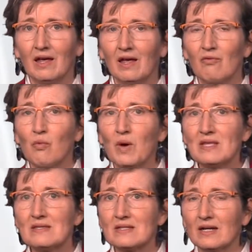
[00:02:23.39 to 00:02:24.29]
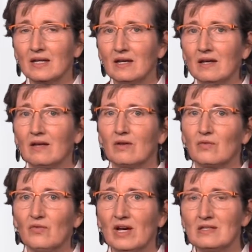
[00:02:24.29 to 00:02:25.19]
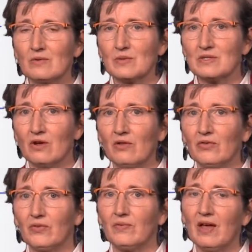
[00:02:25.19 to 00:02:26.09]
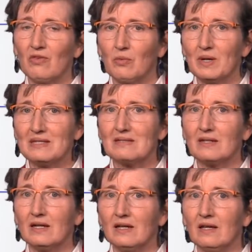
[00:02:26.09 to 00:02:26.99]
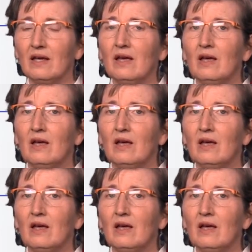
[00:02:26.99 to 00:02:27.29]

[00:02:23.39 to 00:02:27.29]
if one study finds a result, that's one study.